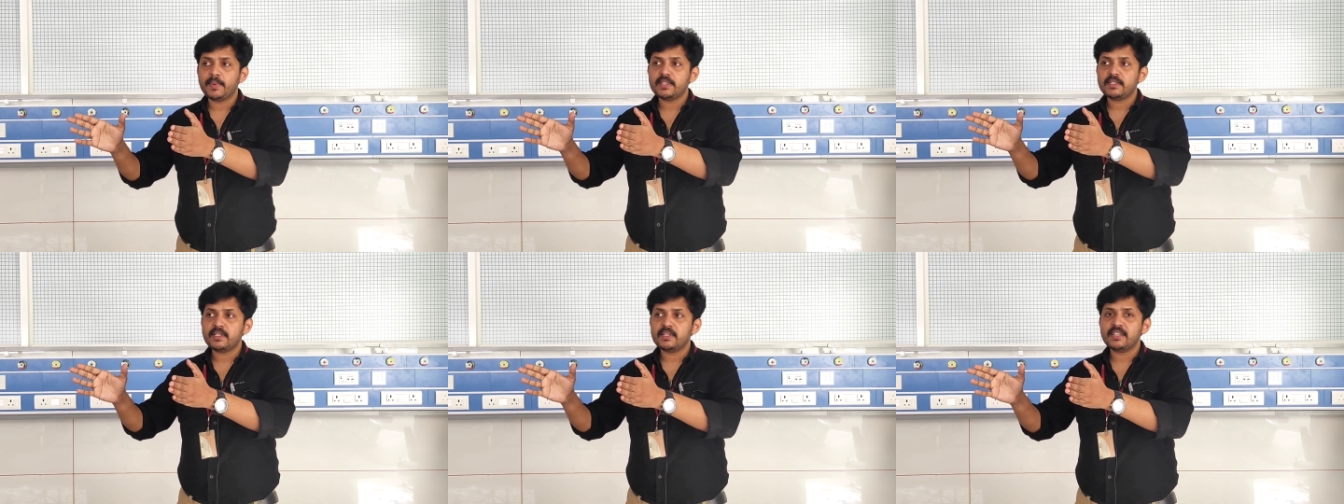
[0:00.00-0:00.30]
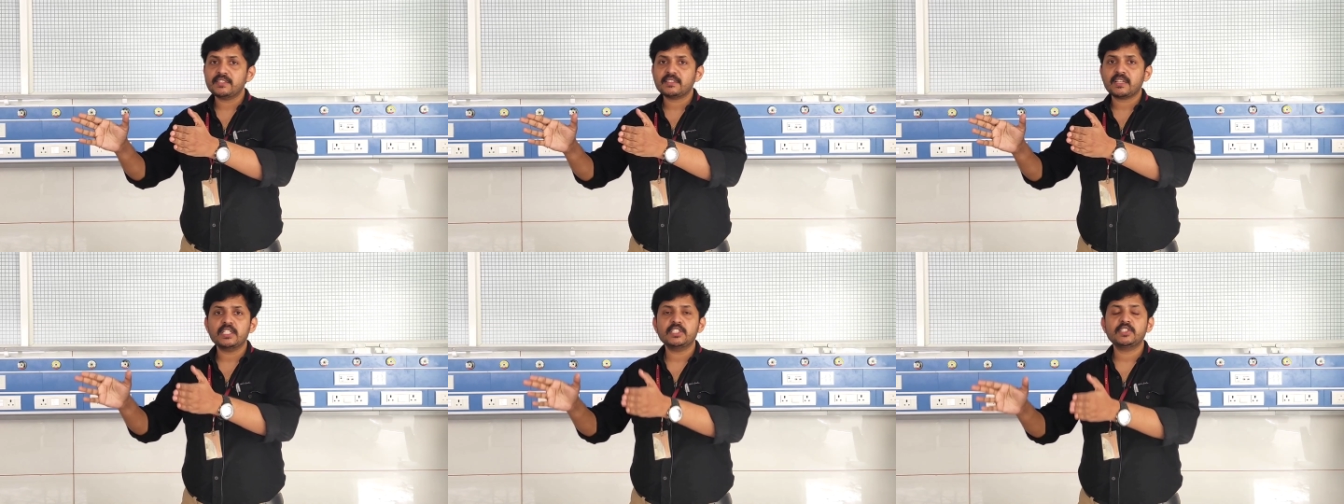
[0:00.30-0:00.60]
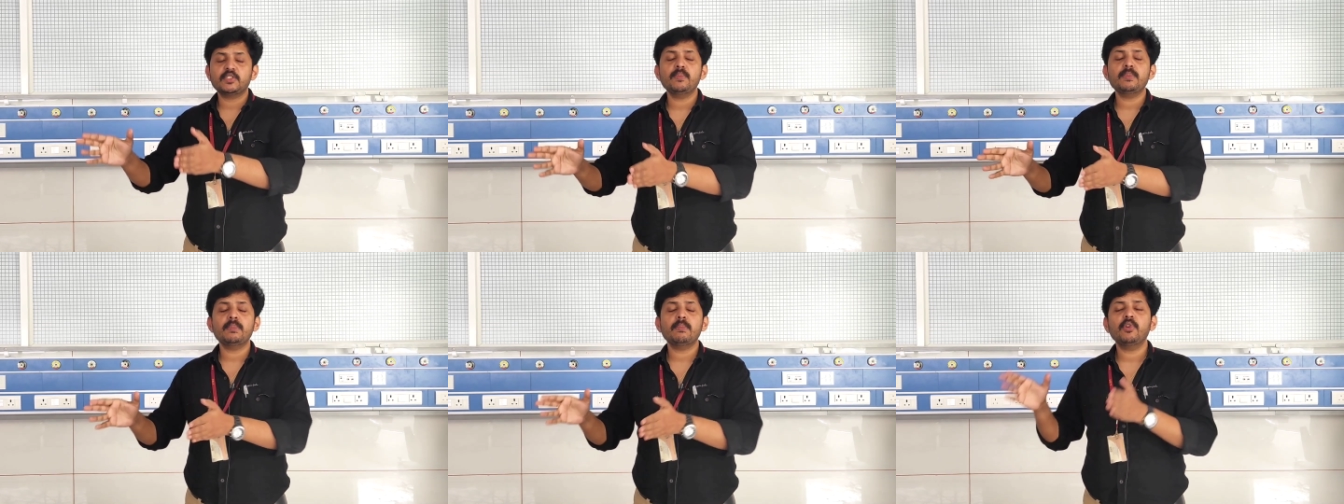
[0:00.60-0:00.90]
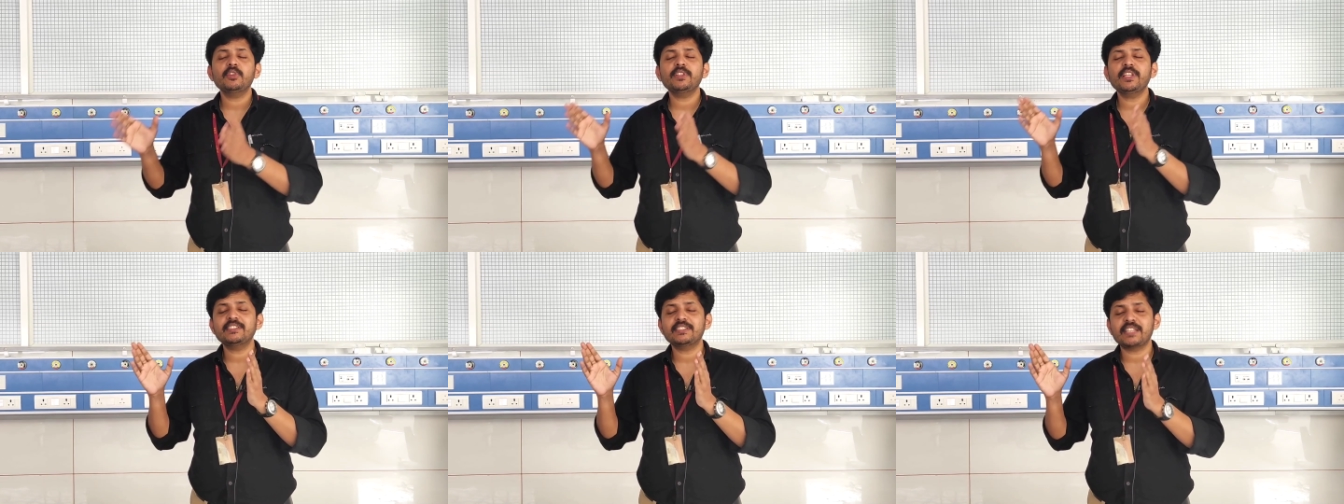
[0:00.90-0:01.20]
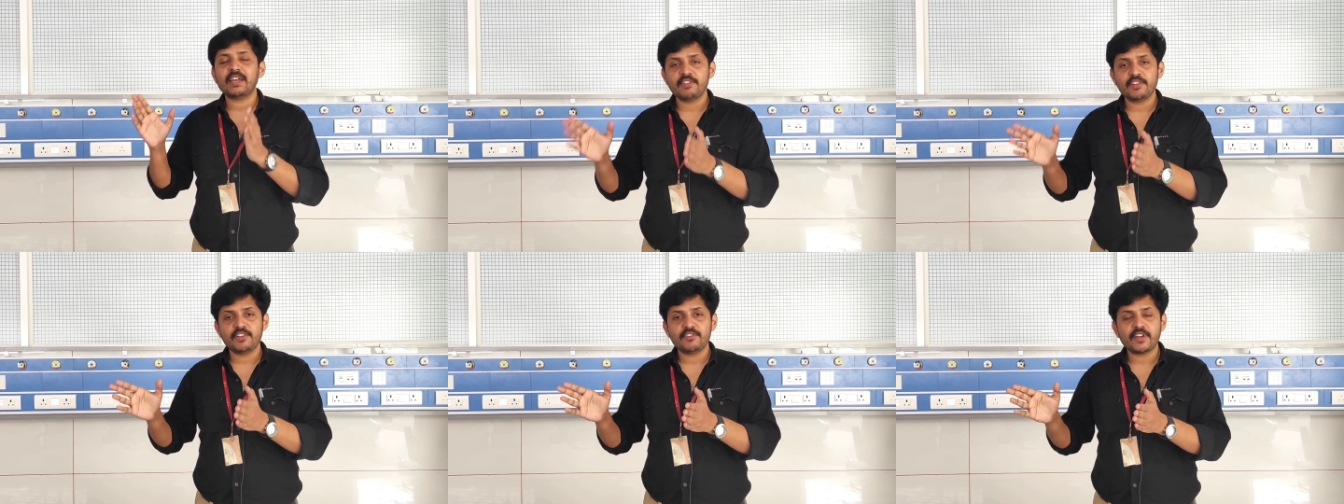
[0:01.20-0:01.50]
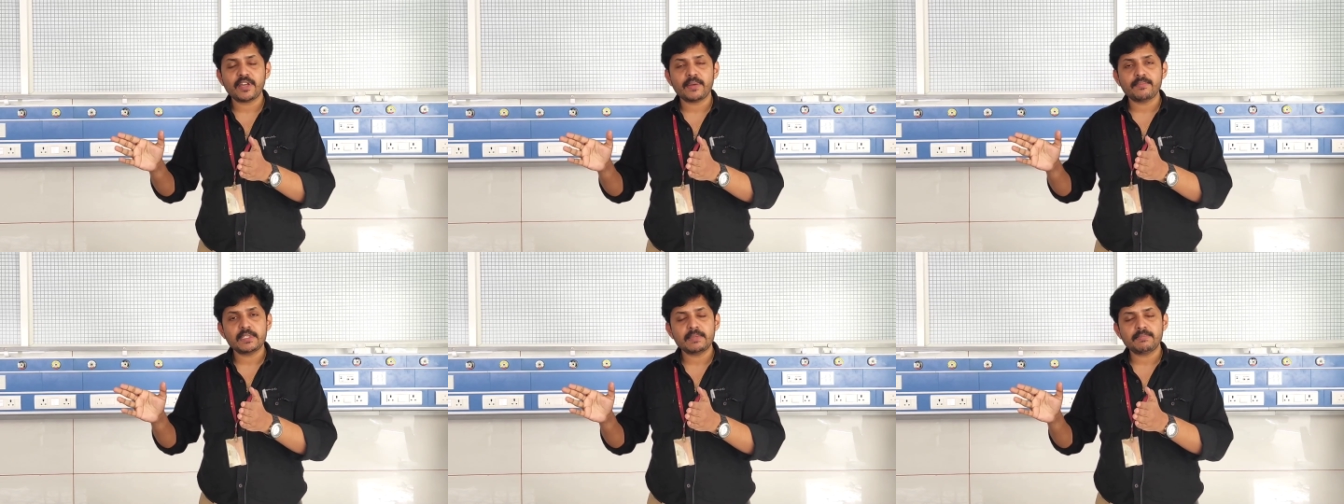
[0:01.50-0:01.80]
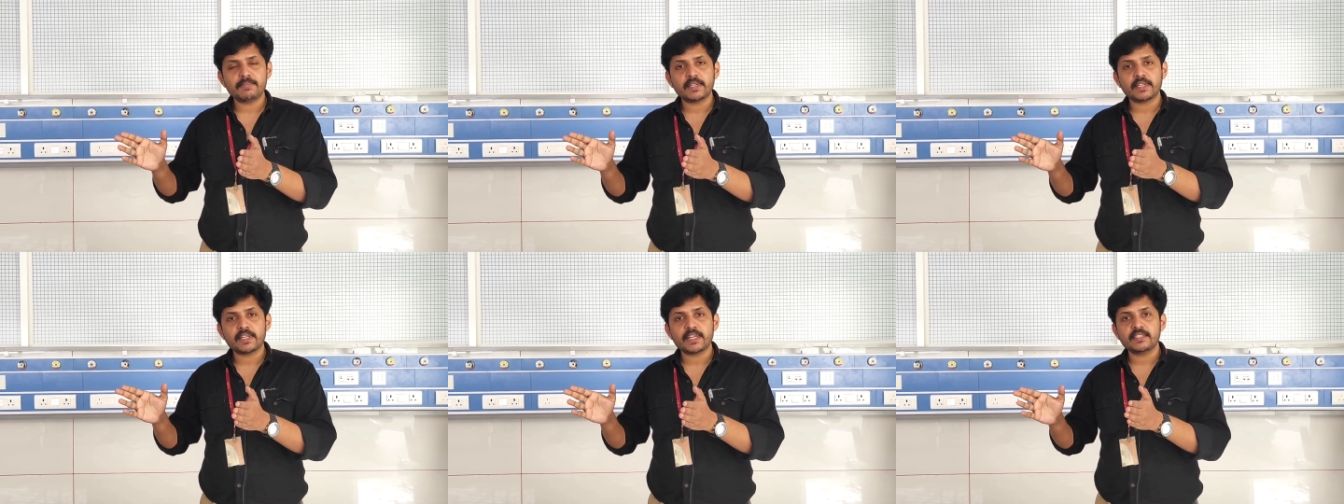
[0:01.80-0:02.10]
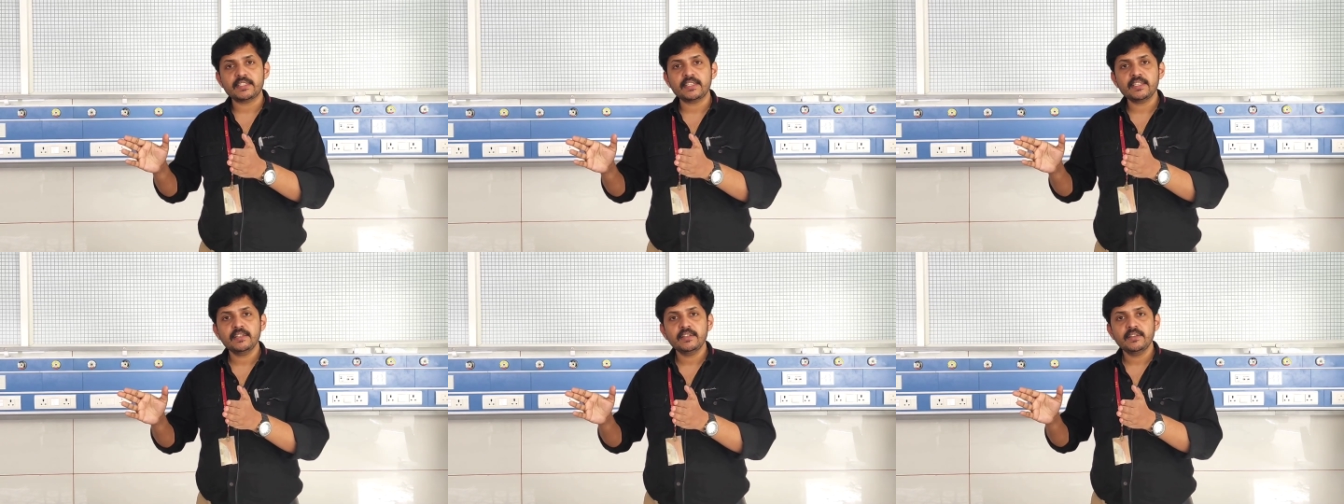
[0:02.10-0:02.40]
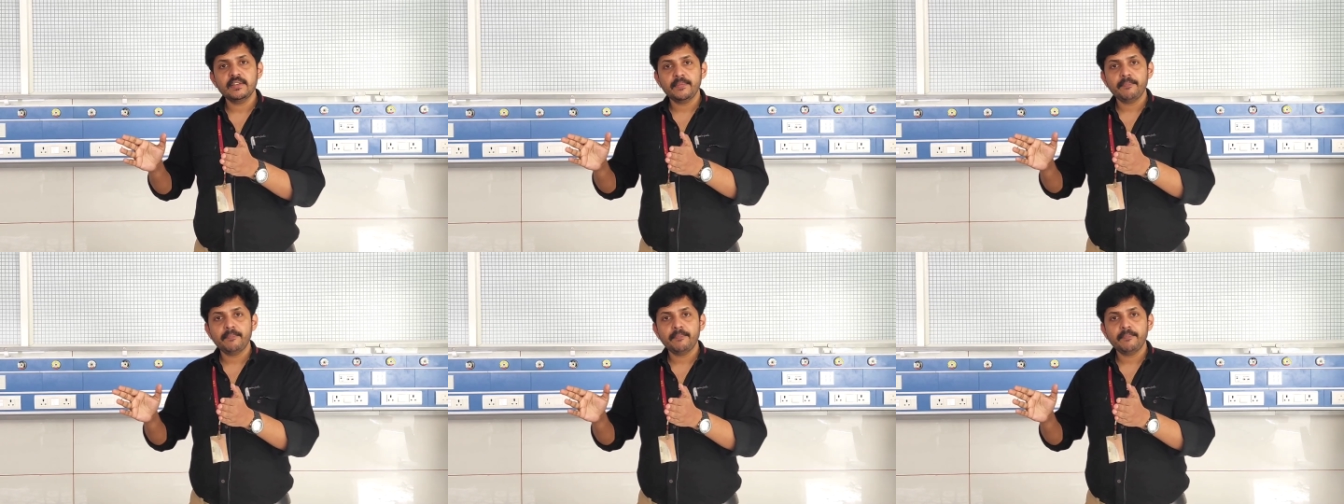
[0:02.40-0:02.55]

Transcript: patient has consumed more than 75 mg per kg,